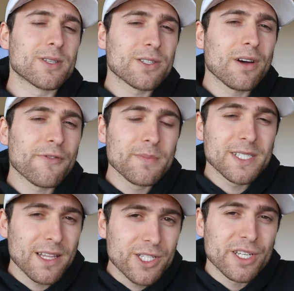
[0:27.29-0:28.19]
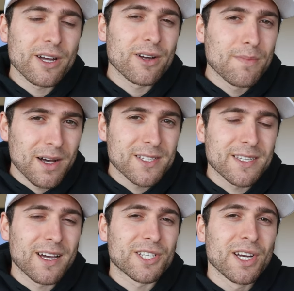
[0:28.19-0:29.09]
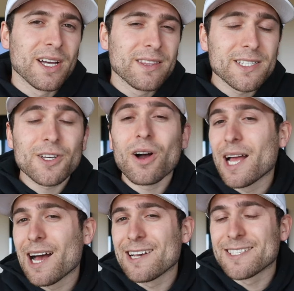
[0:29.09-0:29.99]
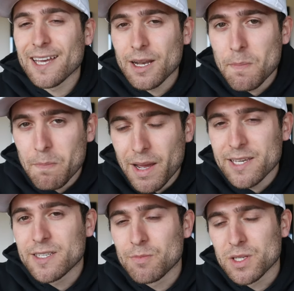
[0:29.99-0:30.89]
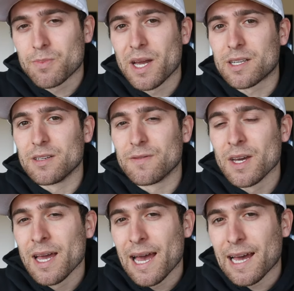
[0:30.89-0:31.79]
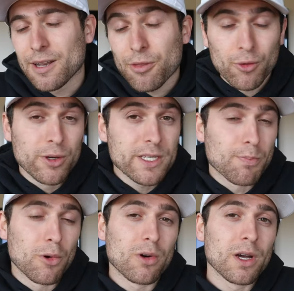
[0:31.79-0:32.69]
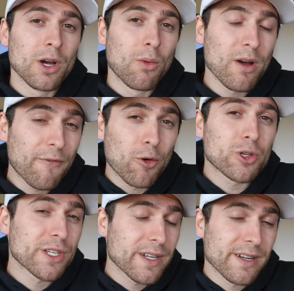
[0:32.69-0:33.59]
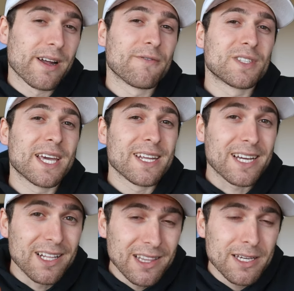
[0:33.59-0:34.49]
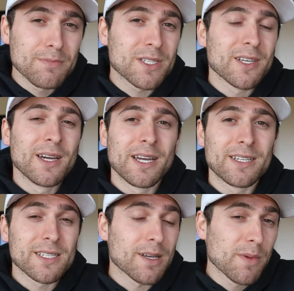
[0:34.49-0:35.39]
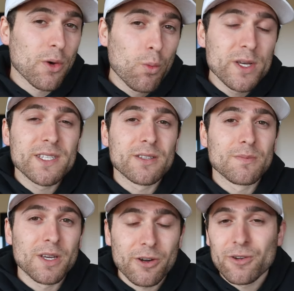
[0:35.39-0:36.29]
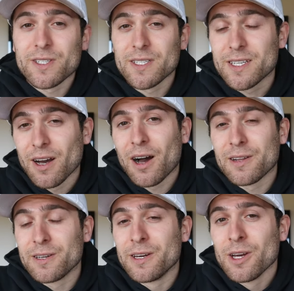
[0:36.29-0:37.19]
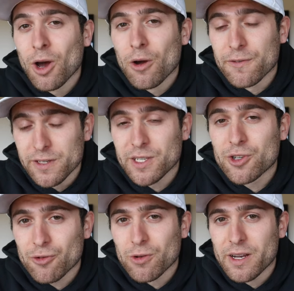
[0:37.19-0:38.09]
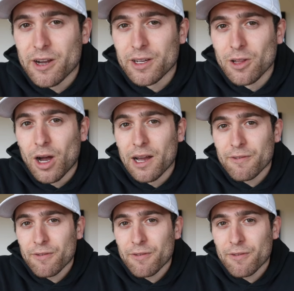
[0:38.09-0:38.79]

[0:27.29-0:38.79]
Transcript: aside from his legendary mustache, this guy has an amazing perspective, and through his book, we're fortunate enough to get a glimpse into some of the wisdom that Chris has garnered over his extraordinary life.